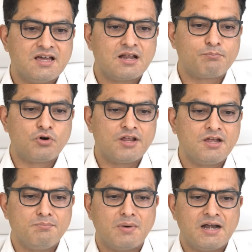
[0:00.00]
are
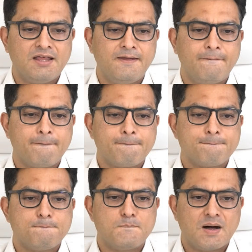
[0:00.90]
putting money
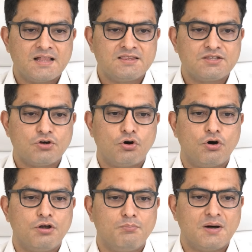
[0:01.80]
month
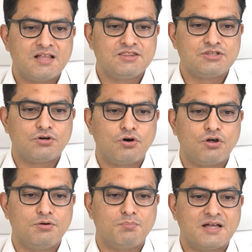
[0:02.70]
on month
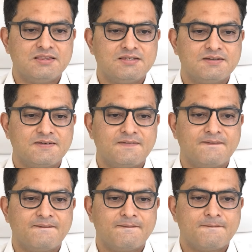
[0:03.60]
on month.
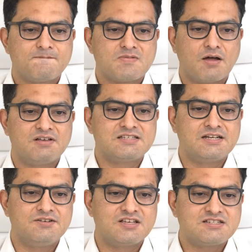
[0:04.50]
Now, as an
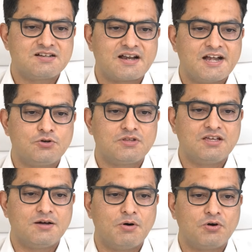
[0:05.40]
investor, try to think
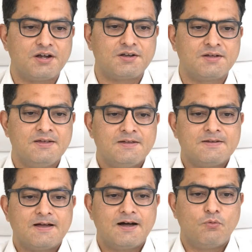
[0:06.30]
about it.
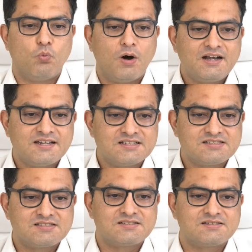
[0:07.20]
What
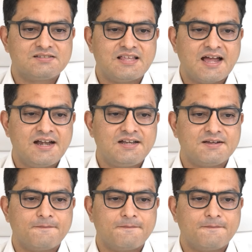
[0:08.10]
is that